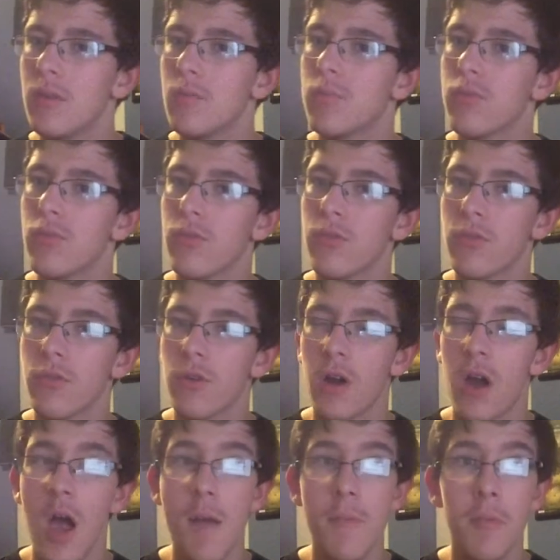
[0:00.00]

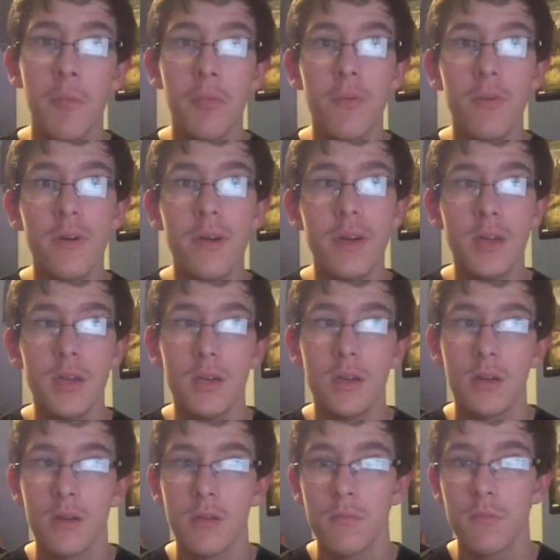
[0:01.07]
probably
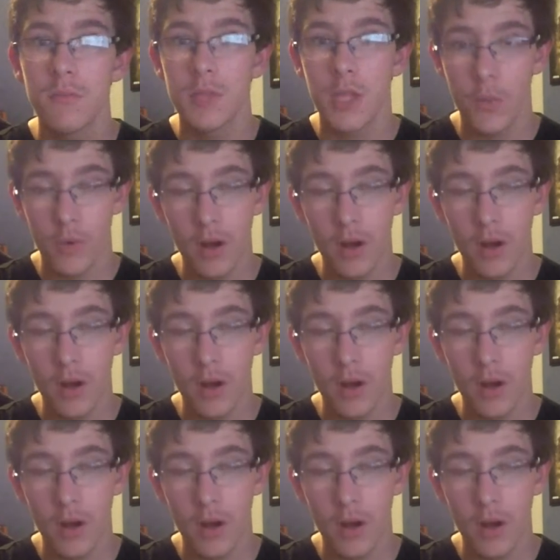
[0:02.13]
do